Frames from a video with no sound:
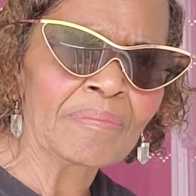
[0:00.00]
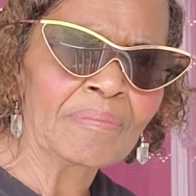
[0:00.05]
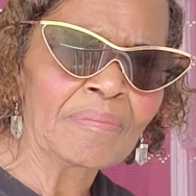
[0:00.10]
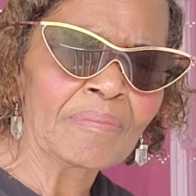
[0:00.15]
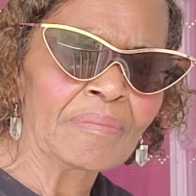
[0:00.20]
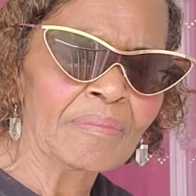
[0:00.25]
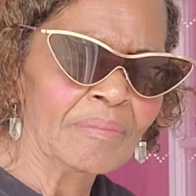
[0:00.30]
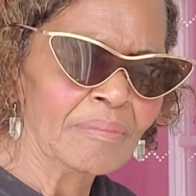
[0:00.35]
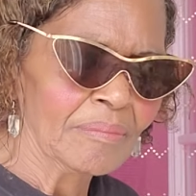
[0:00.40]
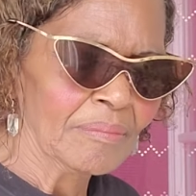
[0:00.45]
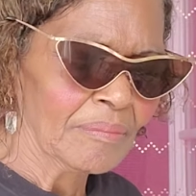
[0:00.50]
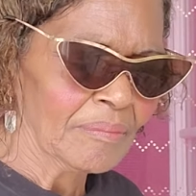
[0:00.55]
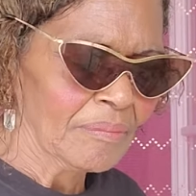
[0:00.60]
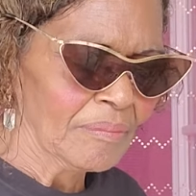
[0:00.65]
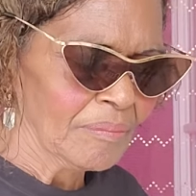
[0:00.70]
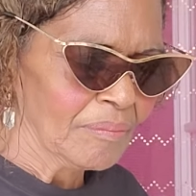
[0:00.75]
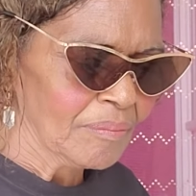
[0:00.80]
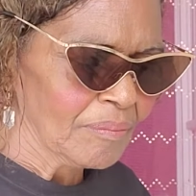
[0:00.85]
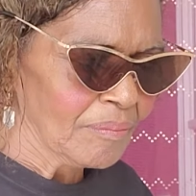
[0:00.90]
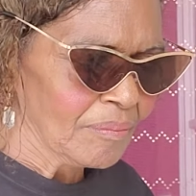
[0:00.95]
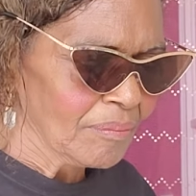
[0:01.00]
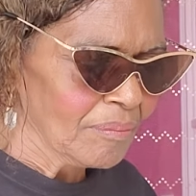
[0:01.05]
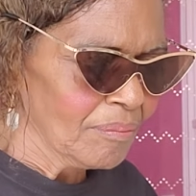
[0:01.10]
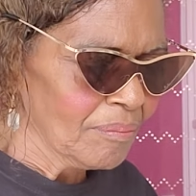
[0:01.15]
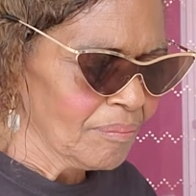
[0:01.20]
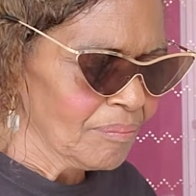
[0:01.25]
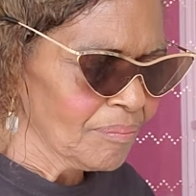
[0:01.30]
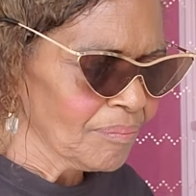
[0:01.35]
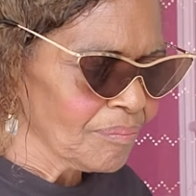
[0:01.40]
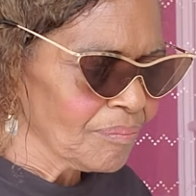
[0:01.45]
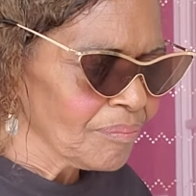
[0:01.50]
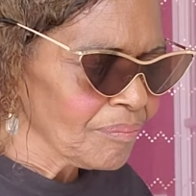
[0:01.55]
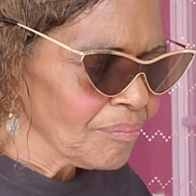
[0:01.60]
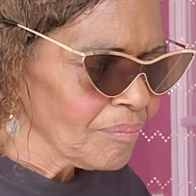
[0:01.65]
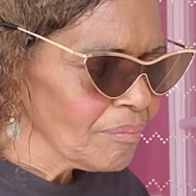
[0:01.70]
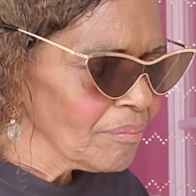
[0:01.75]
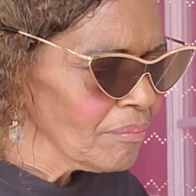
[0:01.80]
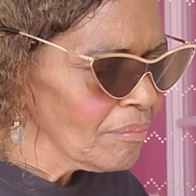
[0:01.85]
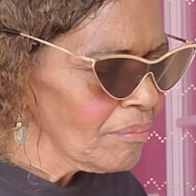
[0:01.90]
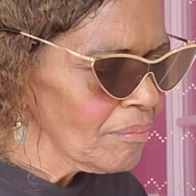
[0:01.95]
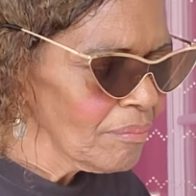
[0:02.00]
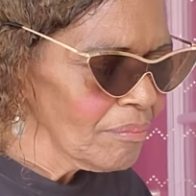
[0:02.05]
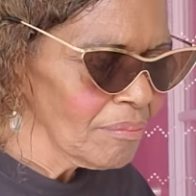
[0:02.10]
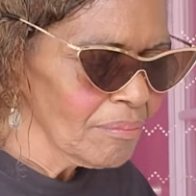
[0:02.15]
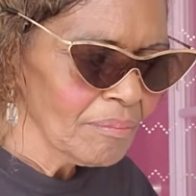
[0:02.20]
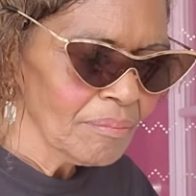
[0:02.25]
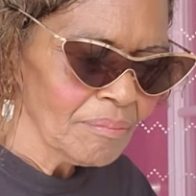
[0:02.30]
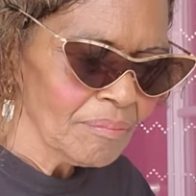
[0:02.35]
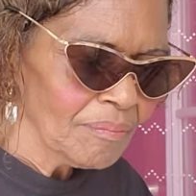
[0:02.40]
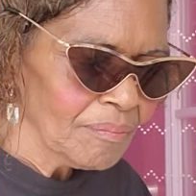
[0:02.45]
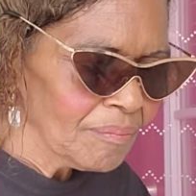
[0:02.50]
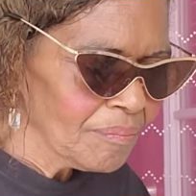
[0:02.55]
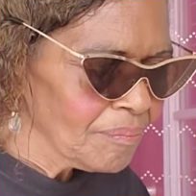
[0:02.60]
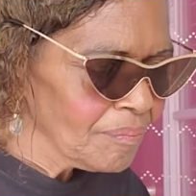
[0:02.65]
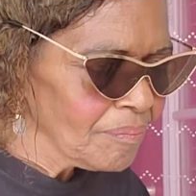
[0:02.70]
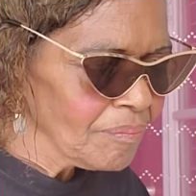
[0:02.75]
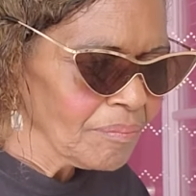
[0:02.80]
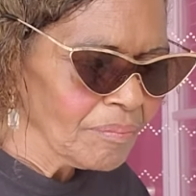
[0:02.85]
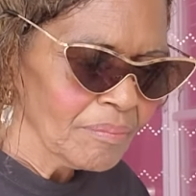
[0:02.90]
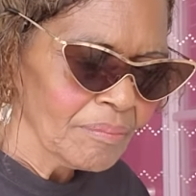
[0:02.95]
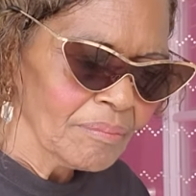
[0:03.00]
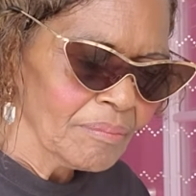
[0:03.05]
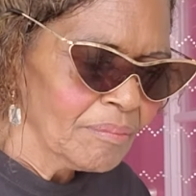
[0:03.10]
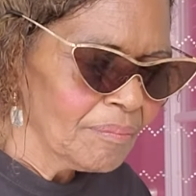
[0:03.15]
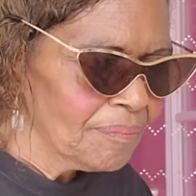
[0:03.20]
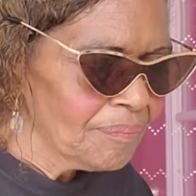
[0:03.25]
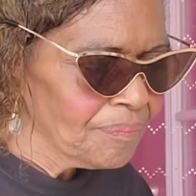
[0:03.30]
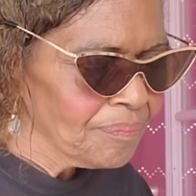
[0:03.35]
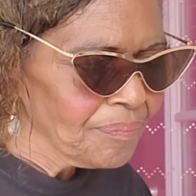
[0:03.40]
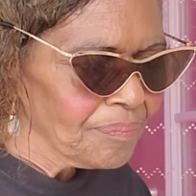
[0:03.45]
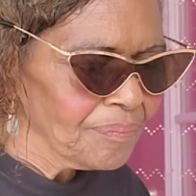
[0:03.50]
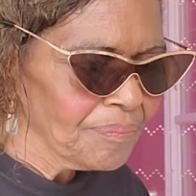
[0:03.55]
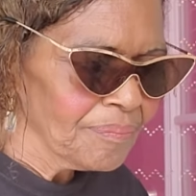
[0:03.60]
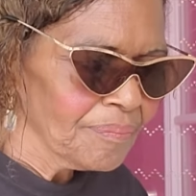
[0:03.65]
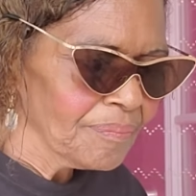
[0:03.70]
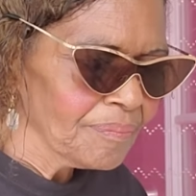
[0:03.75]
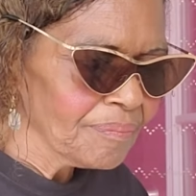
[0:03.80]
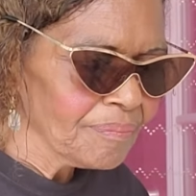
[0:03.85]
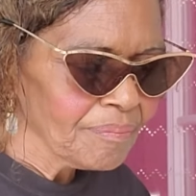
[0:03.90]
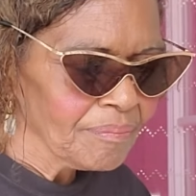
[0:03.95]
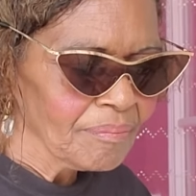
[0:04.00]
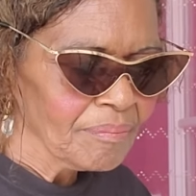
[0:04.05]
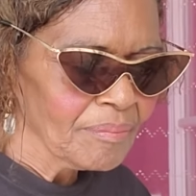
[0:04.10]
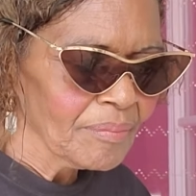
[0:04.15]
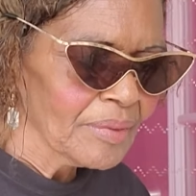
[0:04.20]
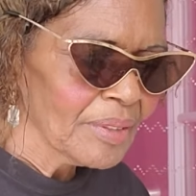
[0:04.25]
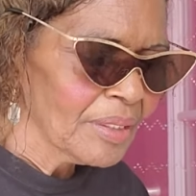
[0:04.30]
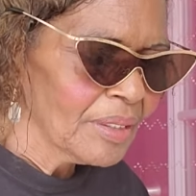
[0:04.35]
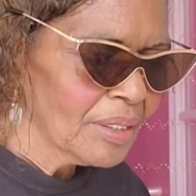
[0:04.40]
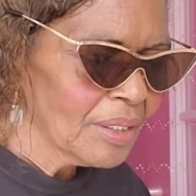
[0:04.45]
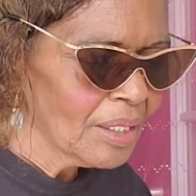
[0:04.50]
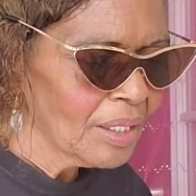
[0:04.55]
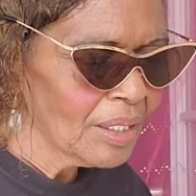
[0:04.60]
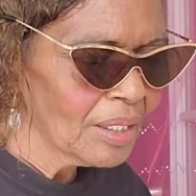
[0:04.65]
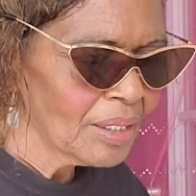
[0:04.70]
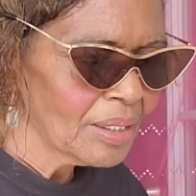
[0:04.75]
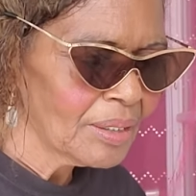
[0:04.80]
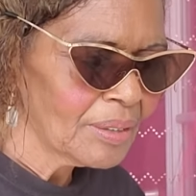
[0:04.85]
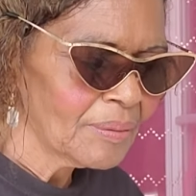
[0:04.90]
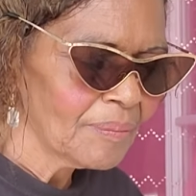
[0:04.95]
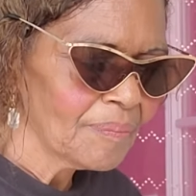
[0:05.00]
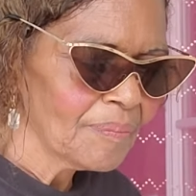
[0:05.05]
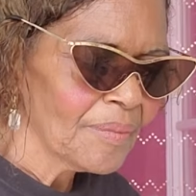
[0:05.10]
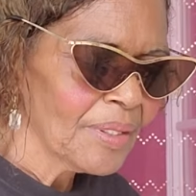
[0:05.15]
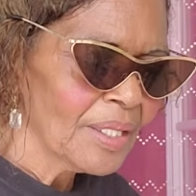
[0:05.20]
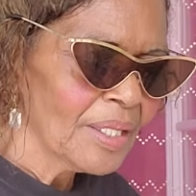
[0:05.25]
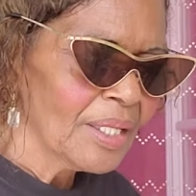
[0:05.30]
No one is speaking in this clip.